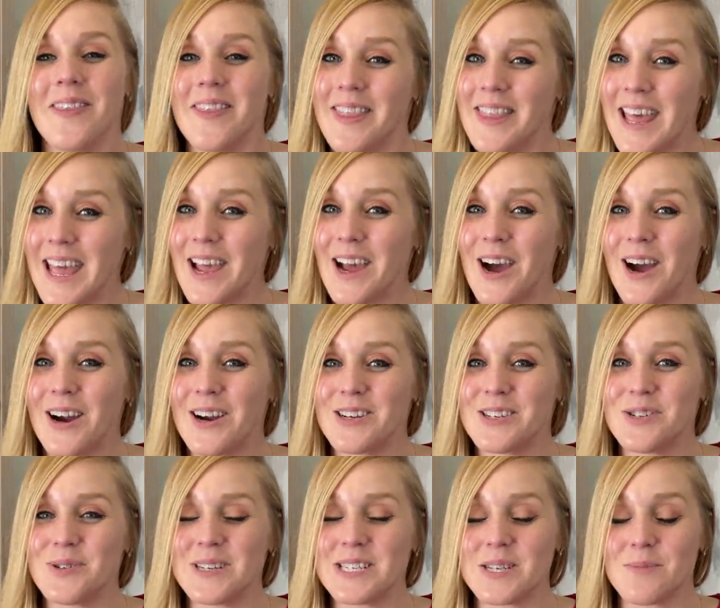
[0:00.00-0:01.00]
They are
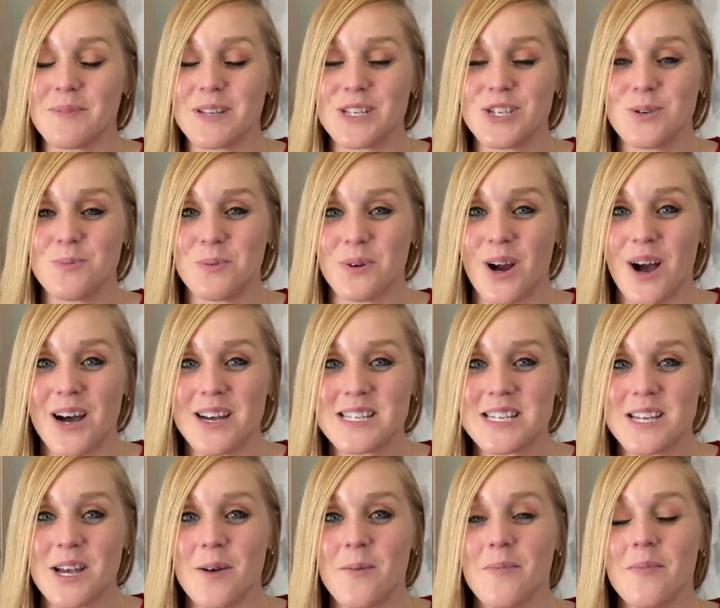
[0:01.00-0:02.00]
doing something super
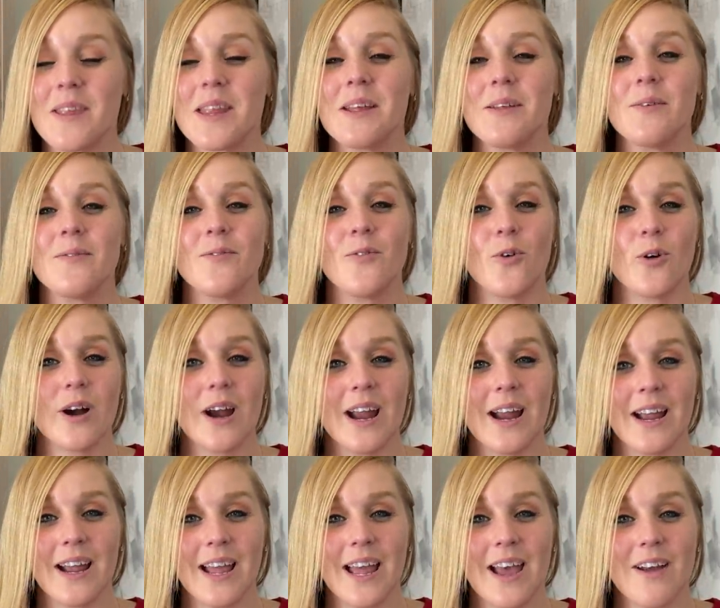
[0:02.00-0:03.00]
awesome.
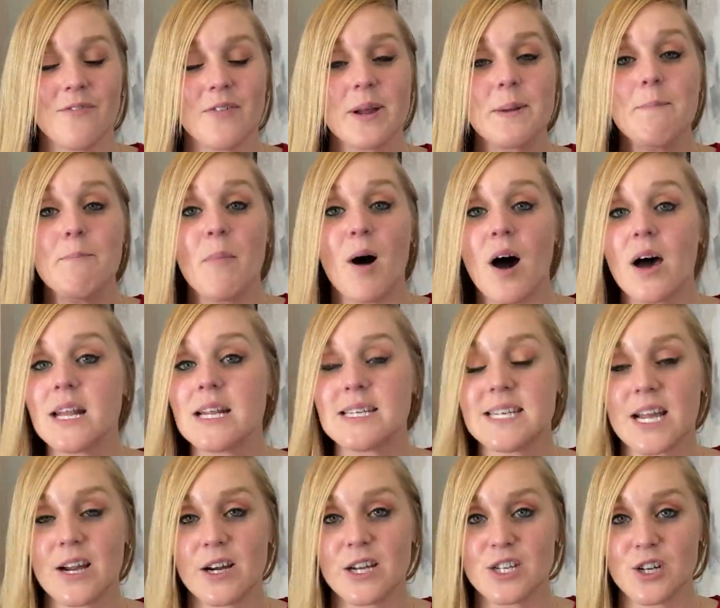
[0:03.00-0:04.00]
For every
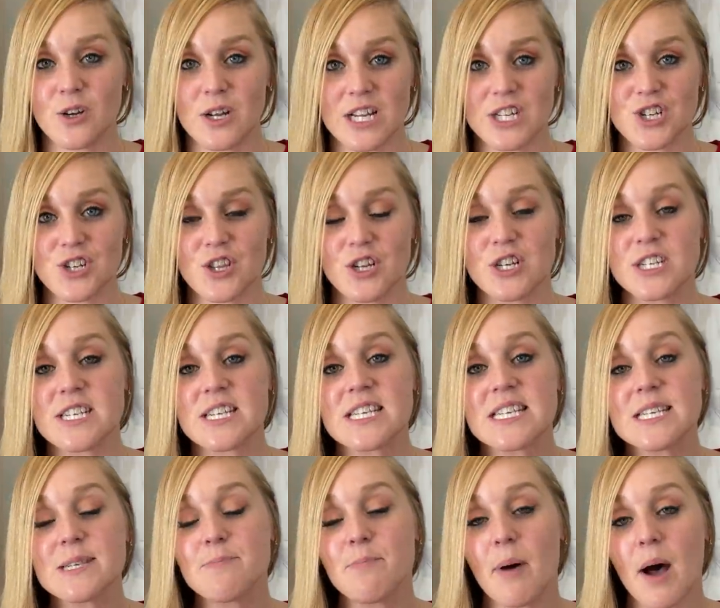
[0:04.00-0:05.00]
monetary donation, there's a
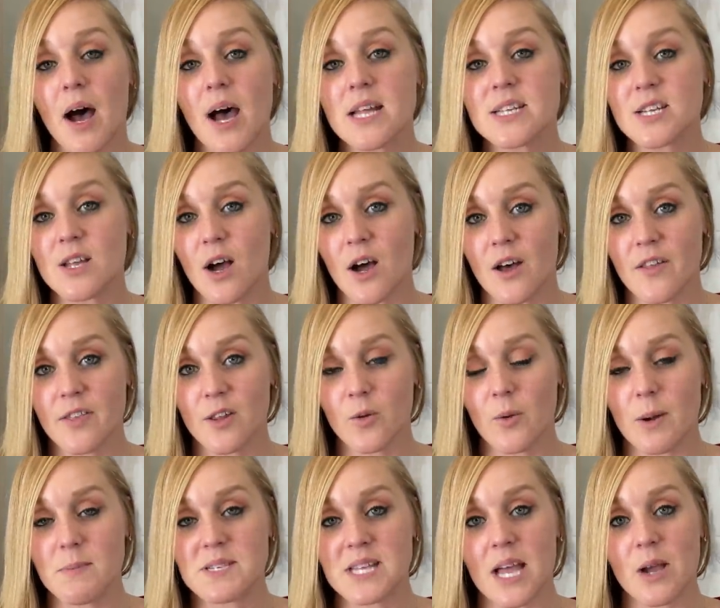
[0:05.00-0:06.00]
spot on their
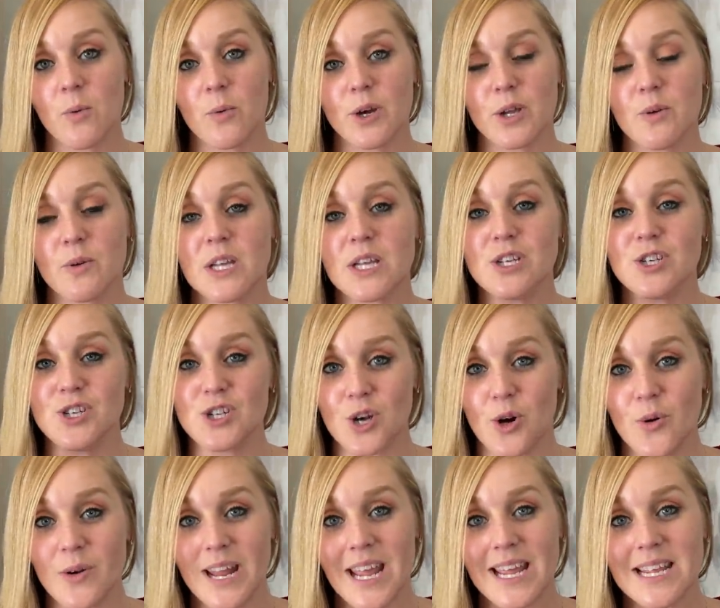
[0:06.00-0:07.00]
website where you can
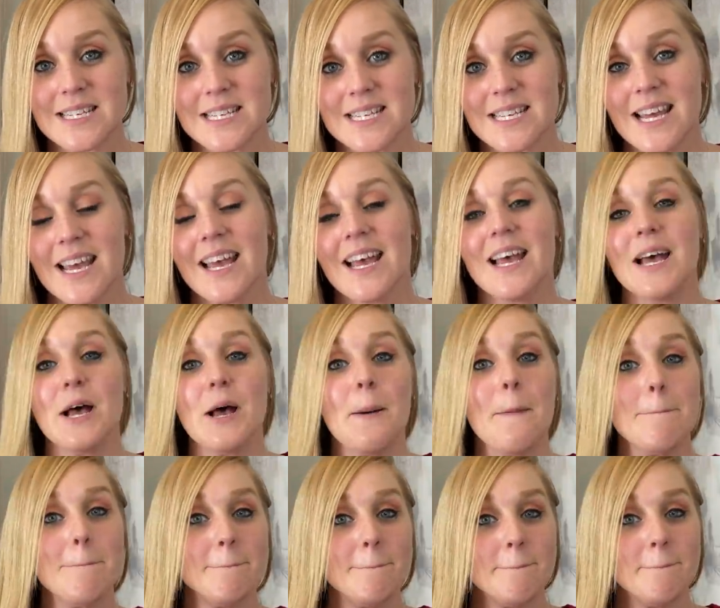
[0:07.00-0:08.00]
donate
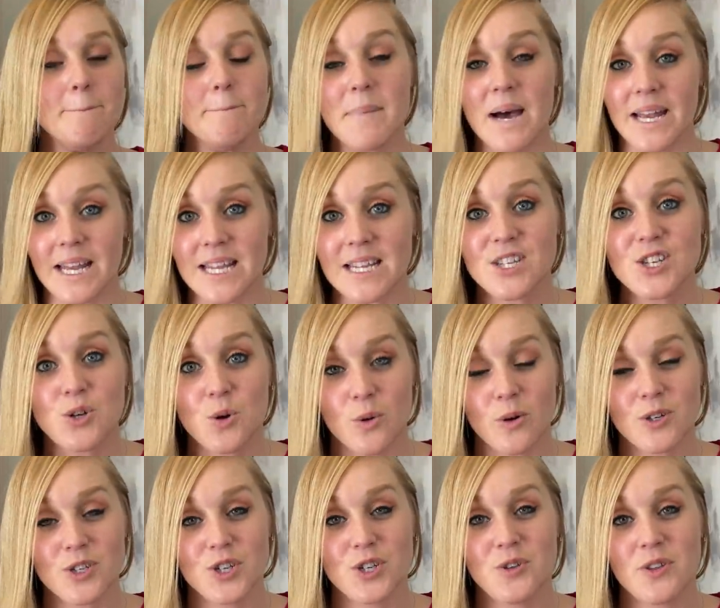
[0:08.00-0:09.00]
money
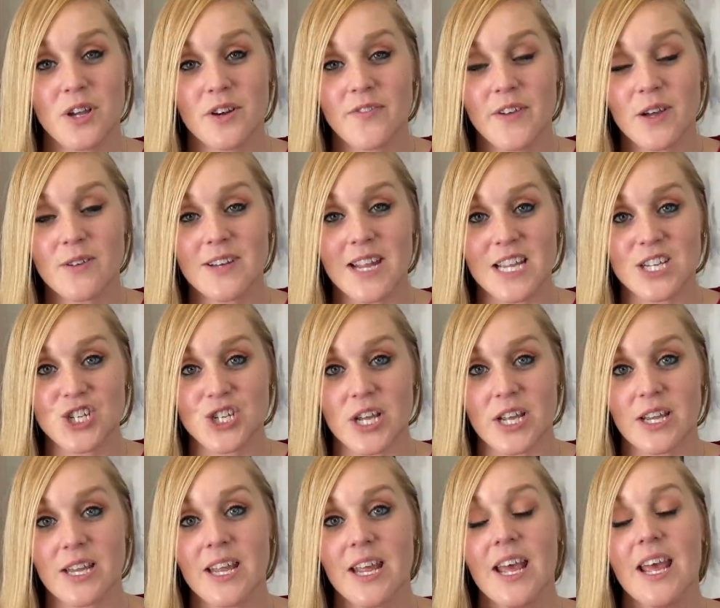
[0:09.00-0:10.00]
to, to their
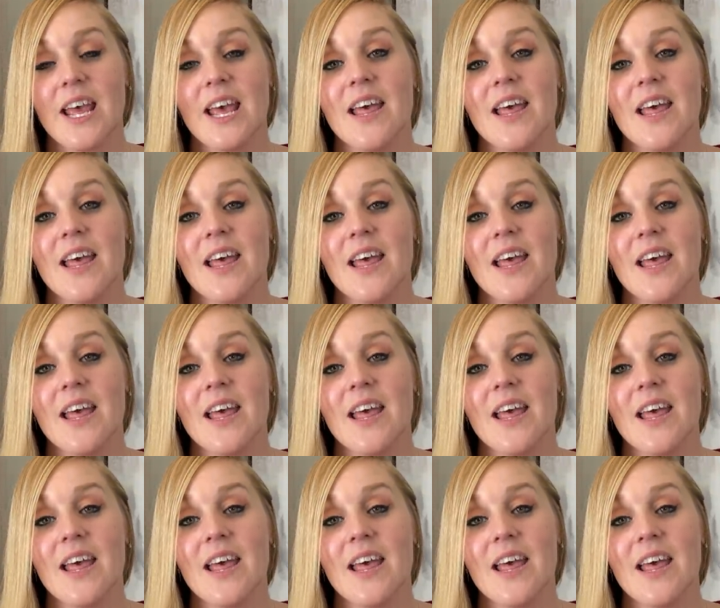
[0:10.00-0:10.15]
foundation.